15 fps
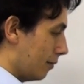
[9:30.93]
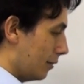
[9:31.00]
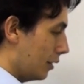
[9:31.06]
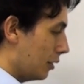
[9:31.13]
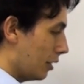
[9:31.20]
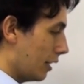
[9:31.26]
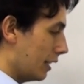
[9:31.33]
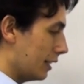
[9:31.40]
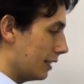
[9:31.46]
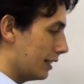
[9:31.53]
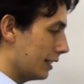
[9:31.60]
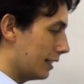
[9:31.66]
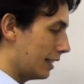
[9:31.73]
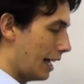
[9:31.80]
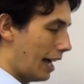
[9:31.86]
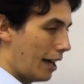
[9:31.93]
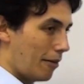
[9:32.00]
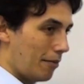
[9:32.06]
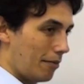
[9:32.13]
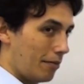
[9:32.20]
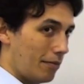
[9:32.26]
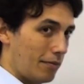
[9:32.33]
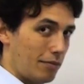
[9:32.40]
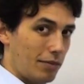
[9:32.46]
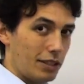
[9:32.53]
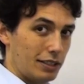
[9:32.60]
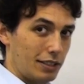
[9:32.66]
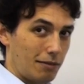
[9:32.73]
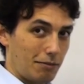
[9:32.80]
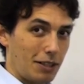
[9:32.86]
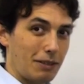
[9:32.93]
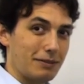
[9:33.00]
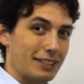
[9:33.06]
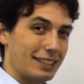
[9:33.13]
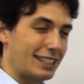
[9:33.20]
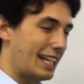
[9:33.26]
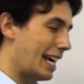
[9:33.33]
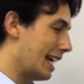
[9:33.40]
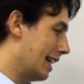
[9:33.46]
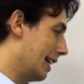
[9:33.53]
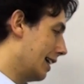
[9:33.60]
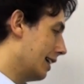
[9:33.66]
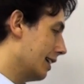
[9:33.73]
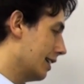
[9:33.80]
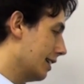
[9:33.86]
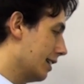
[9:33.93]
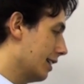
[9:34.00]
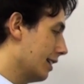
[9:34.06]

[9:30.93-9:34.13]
Usually it's just M, but sometimes it's M.